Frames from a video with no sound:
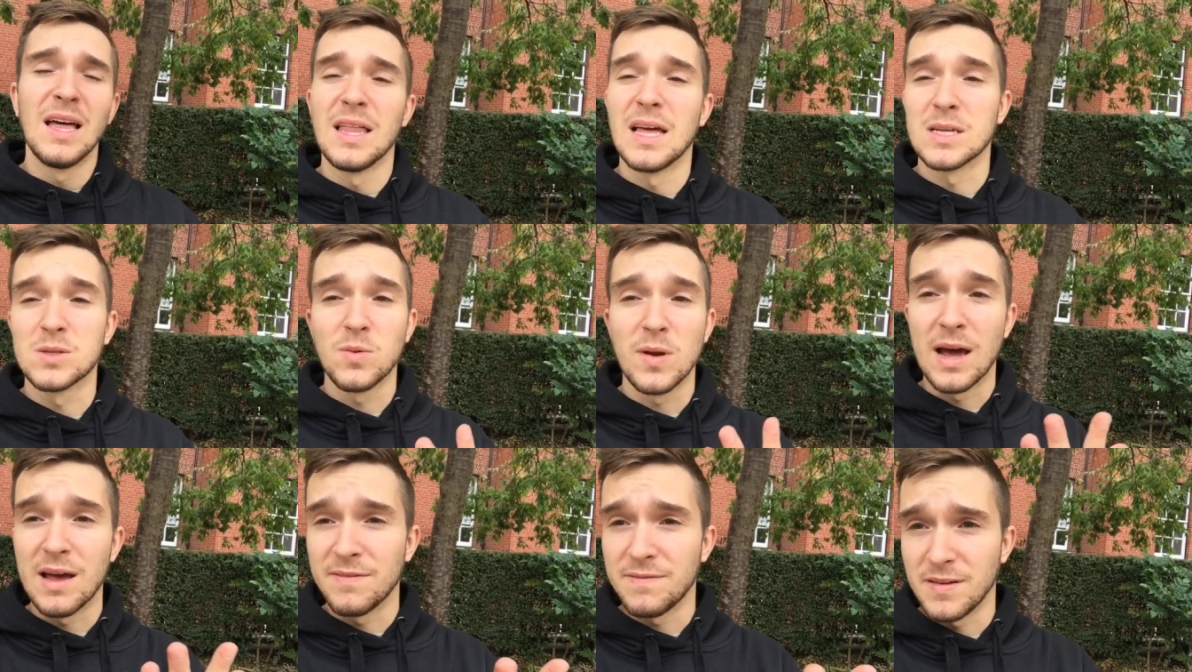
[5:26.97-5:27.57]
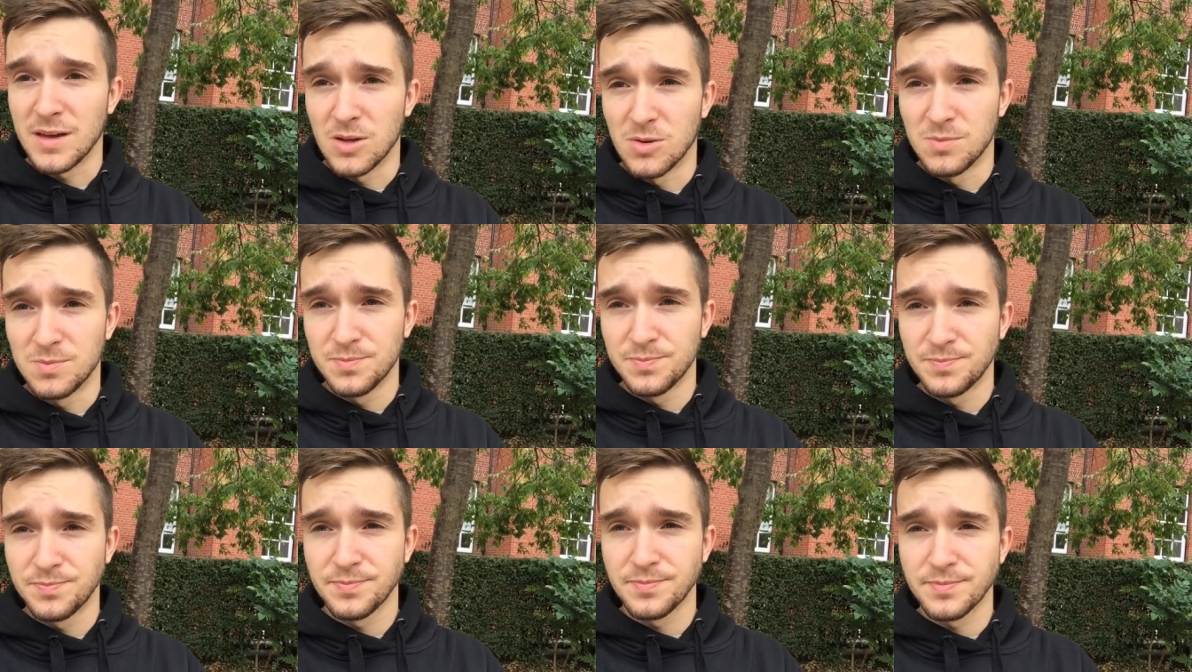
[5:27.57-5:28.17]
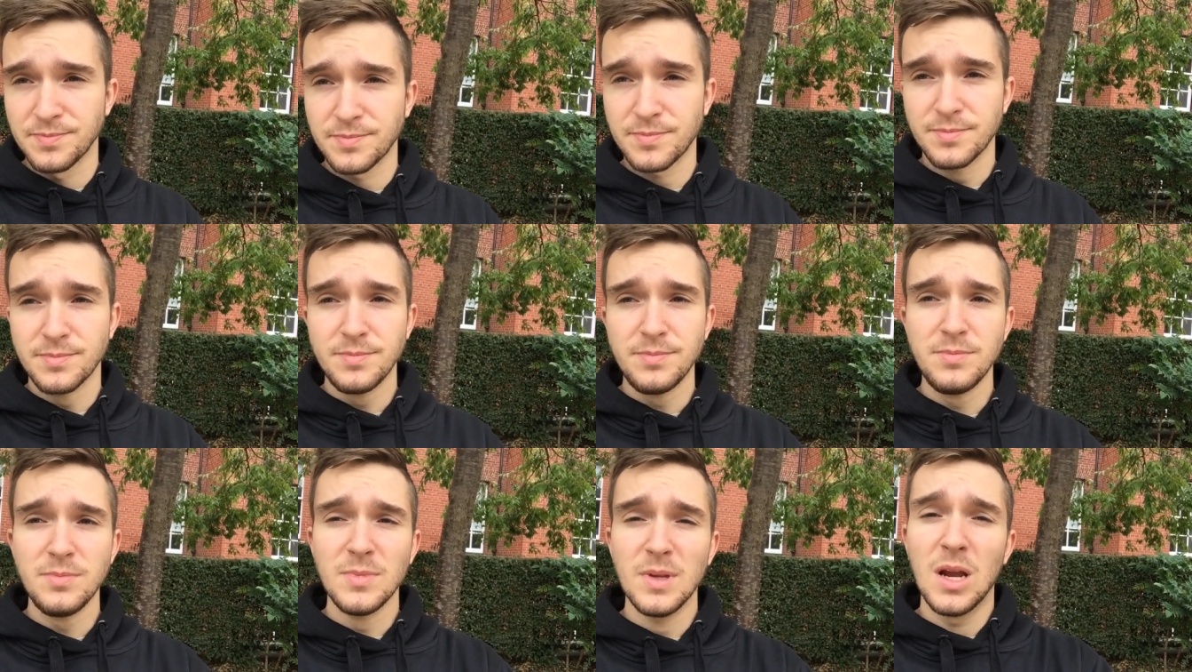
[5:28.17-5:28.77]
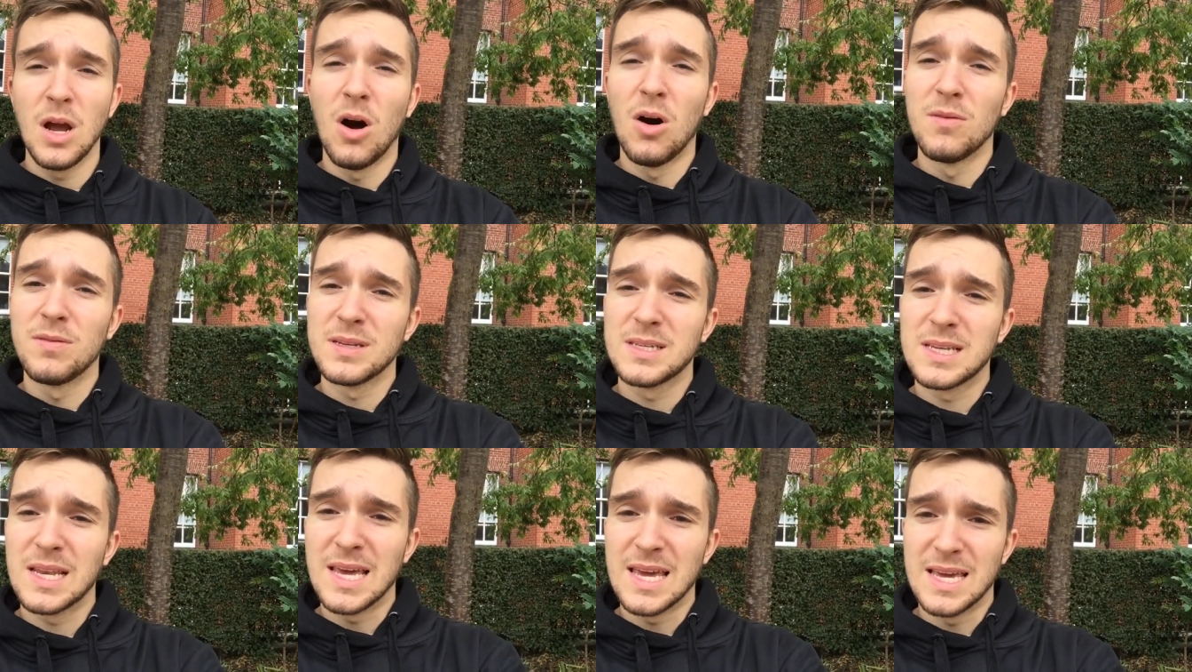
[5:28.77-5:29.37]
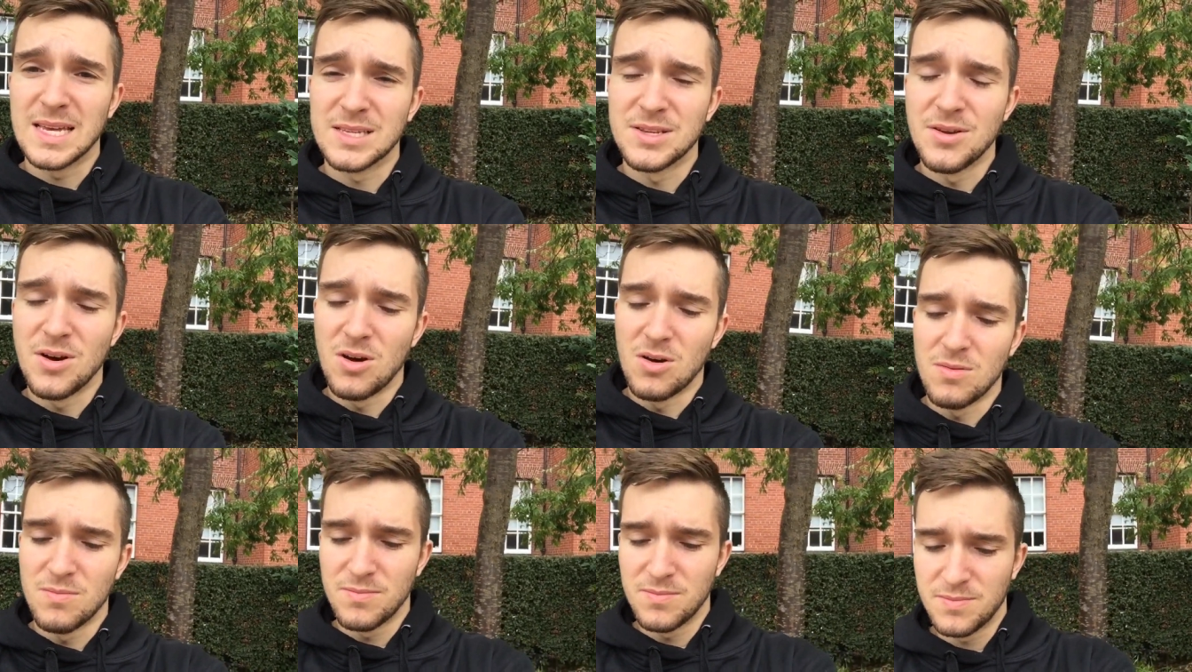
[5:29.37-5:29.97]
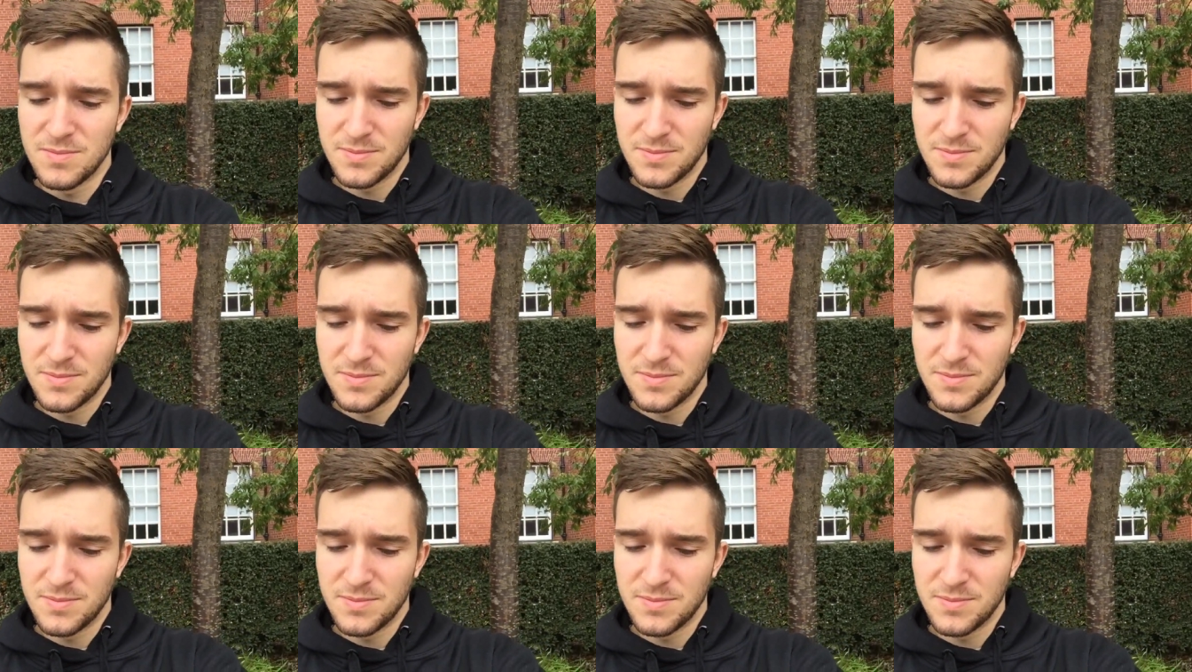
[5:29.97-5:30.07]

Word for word: That's what I feel. Obviously, it's not